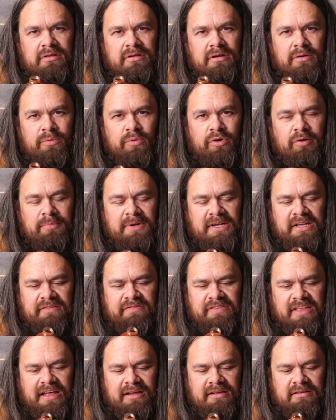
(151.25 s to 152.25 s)
aroma, if
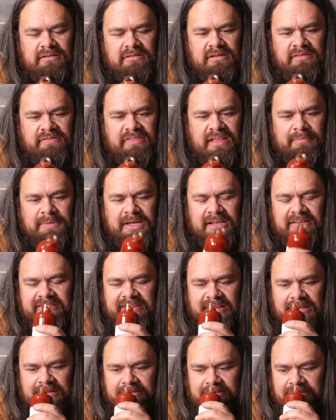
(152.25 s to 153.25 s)
that makes
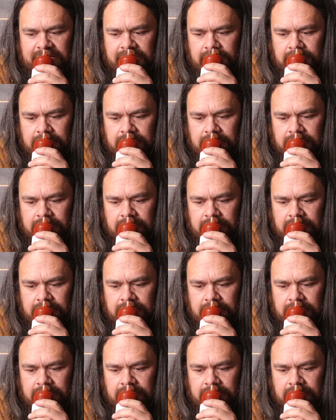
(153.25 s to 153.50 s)
sense.